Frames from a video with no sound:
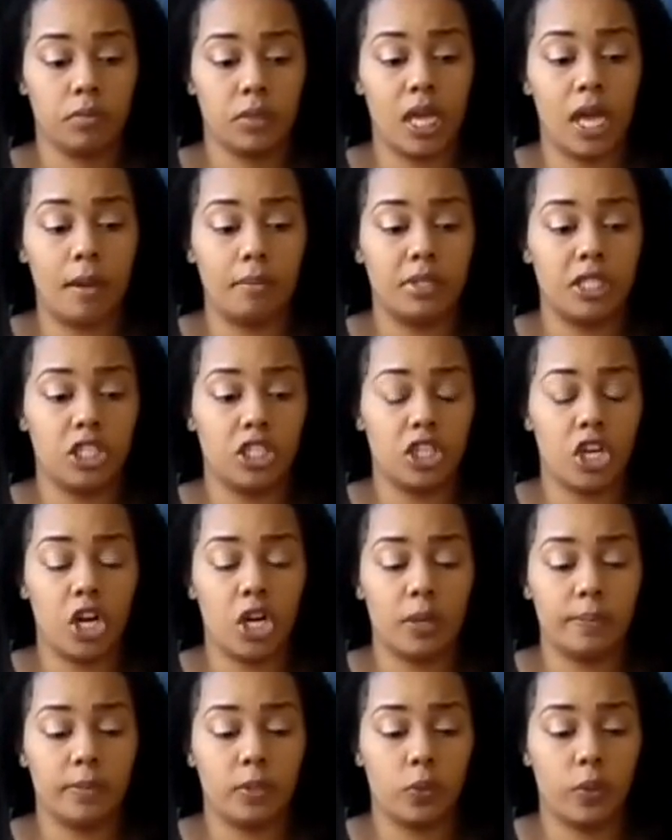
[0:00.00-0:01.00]
come to
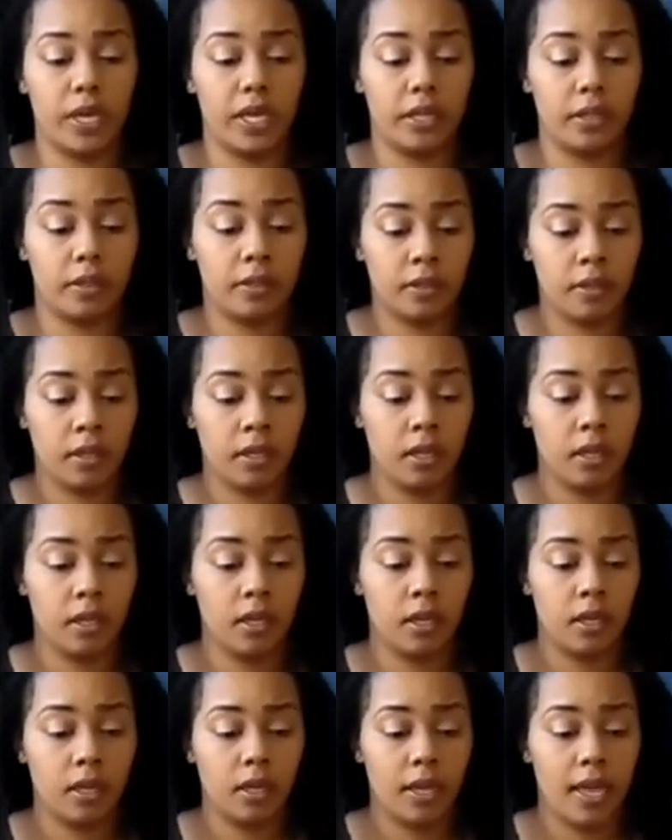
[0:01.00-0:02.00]
terms with
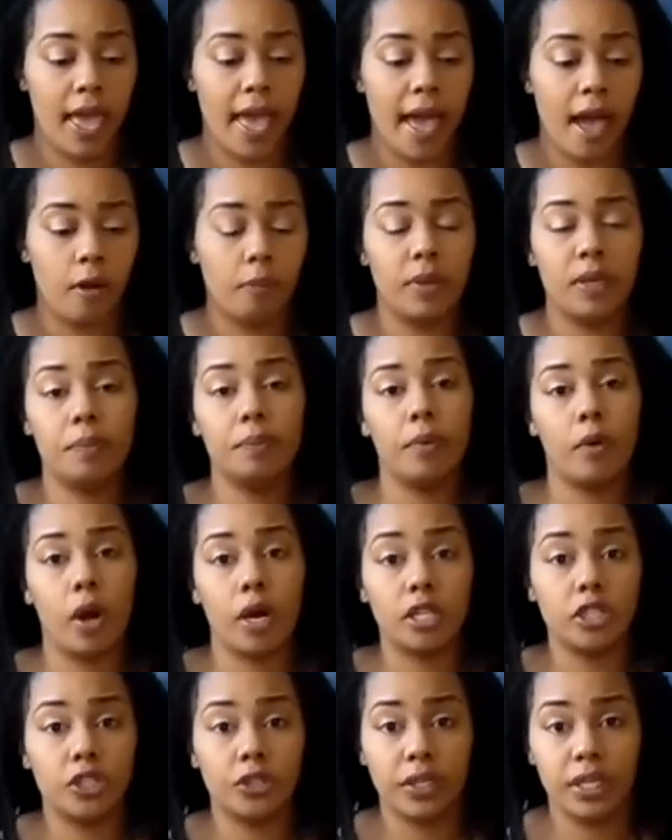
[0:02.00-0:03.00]
how people
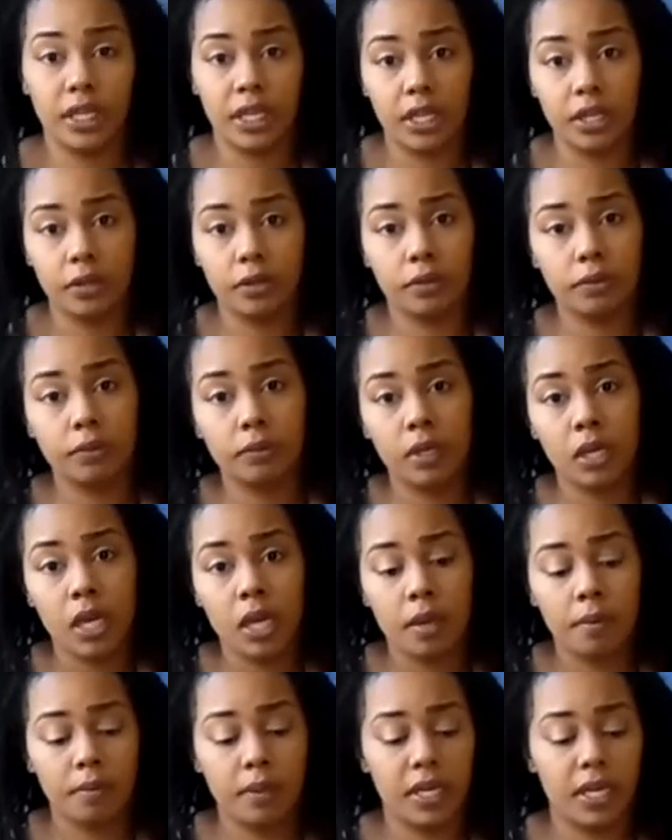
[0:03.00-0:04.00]
are treating you,
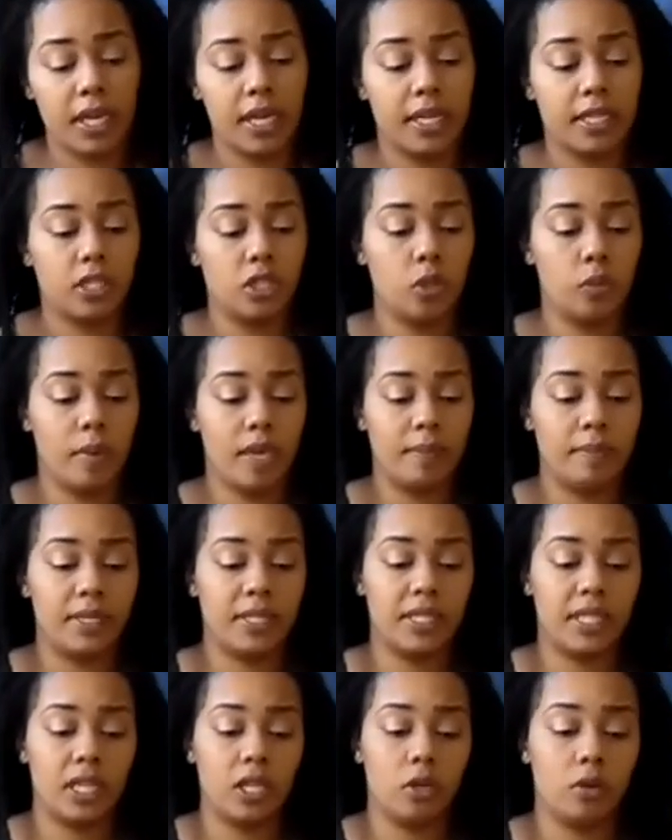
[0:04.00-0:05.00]
because you may be
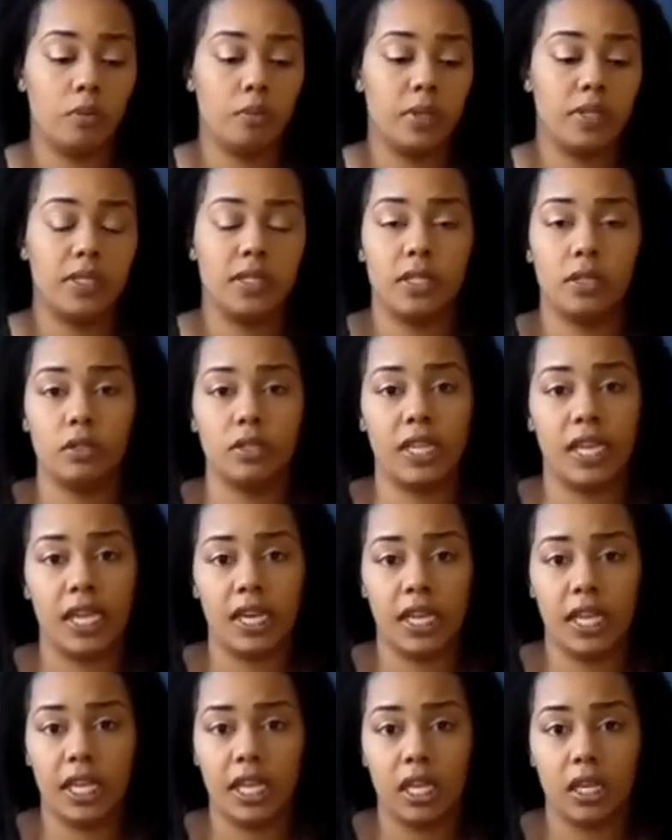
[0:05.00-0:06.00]
single but still
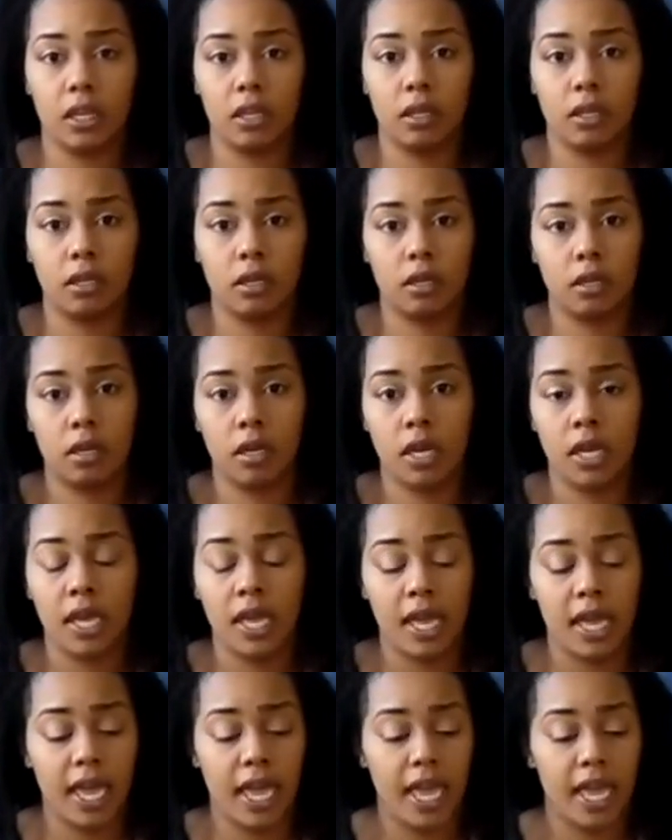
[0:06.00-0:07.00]
dating
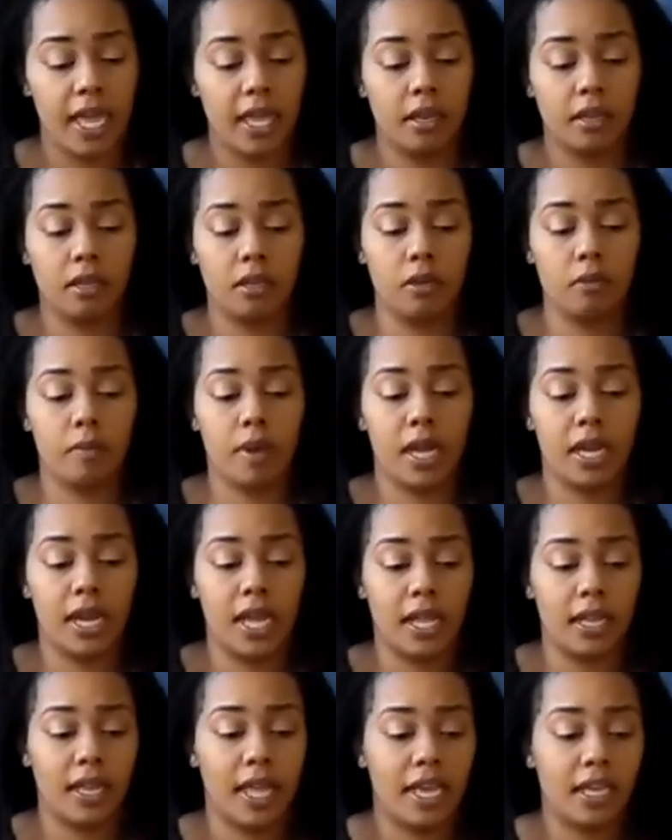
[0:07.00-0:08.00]
and you might
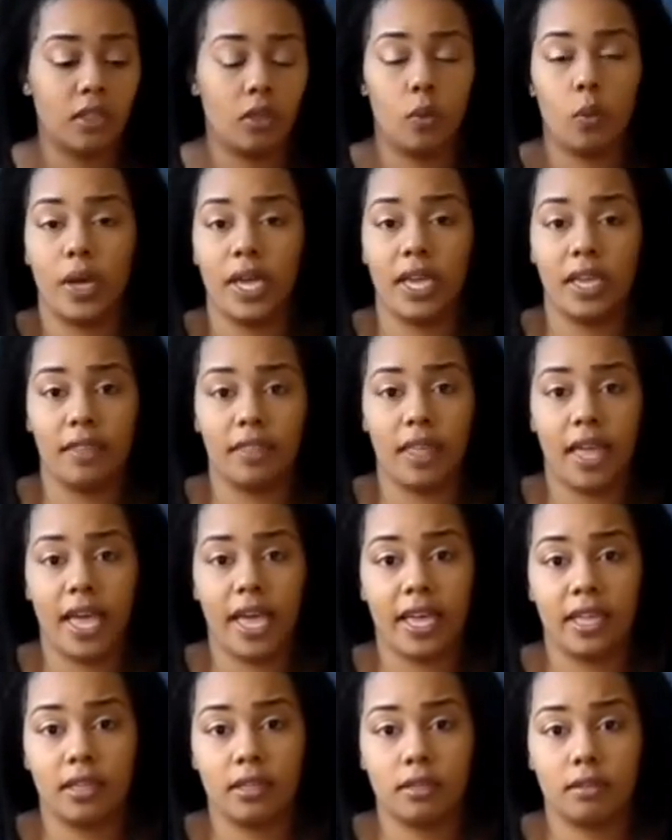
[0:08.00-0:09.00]
not like the way
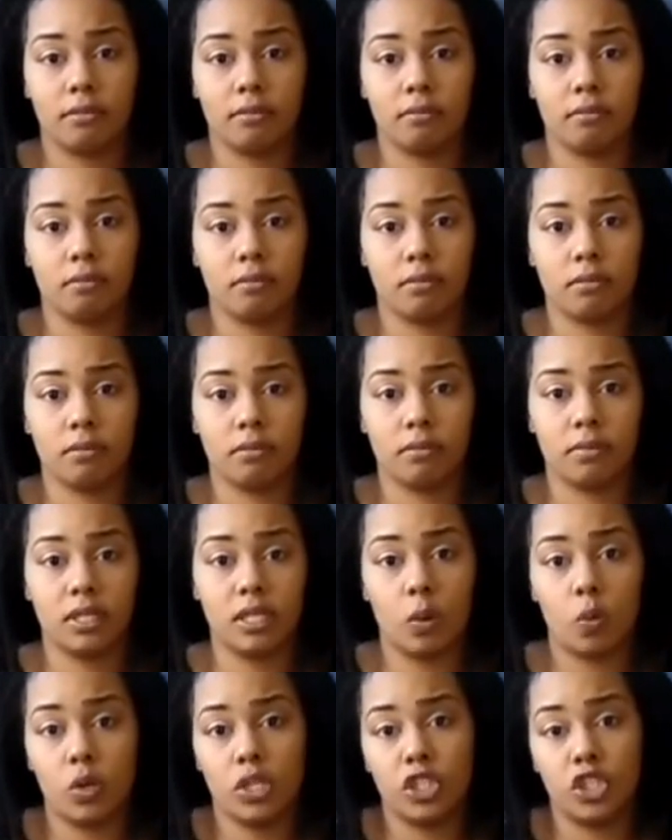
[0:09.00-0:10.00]
that
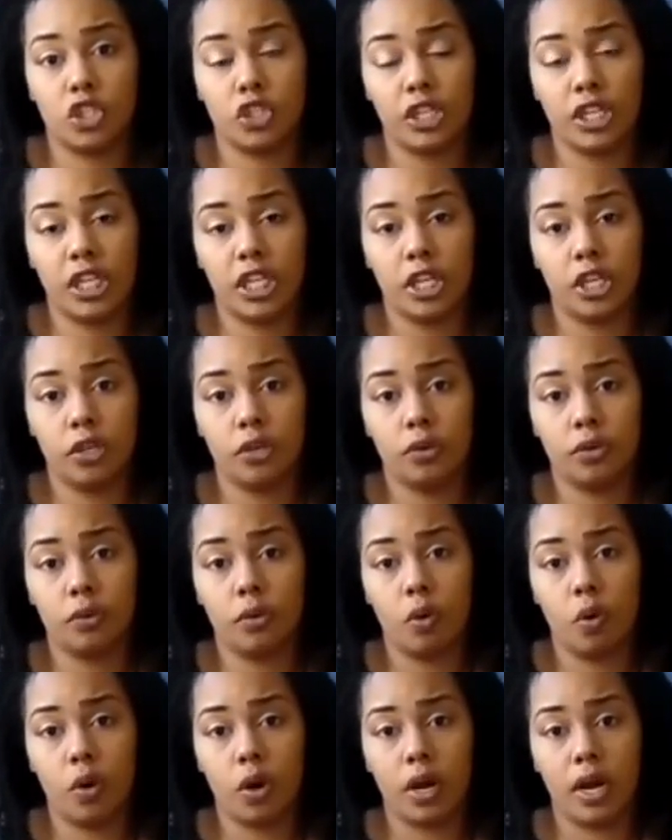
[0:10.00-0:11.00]
someone's treating
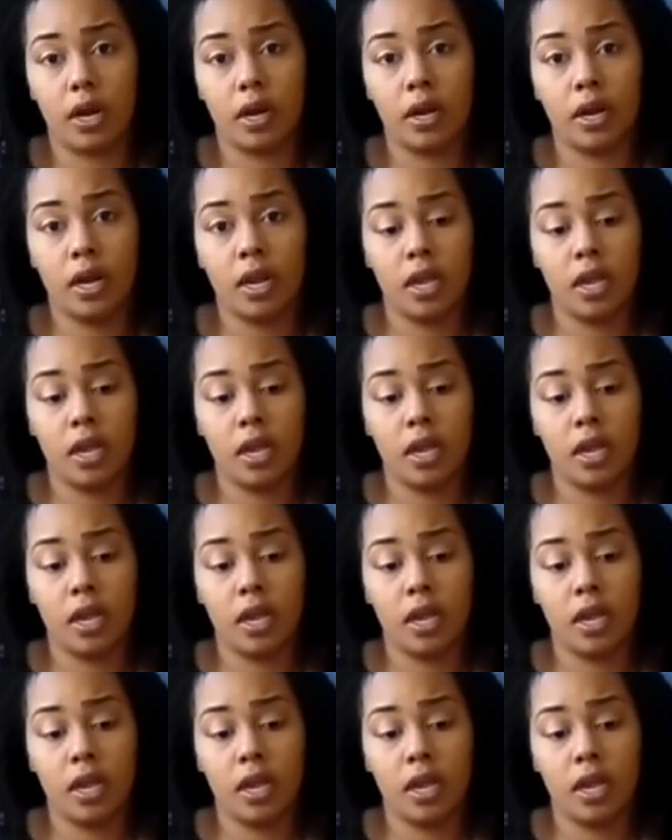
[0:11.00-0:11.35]
you, or